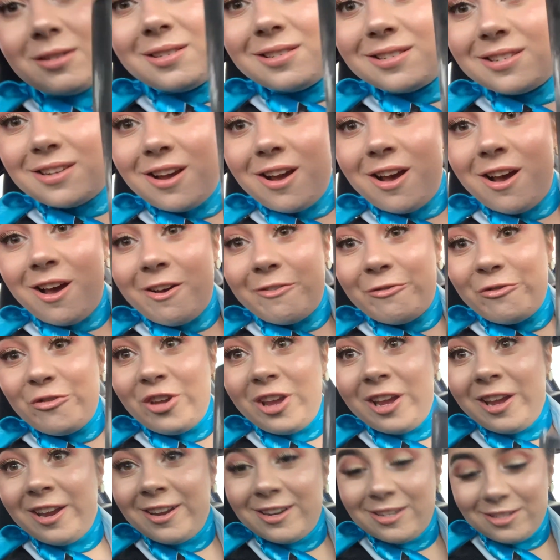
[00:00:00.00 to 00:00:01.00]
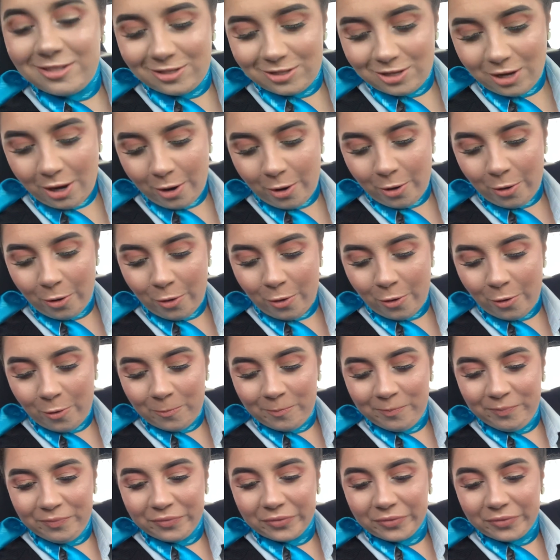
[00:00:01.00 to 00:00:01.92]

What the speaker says: coffee, so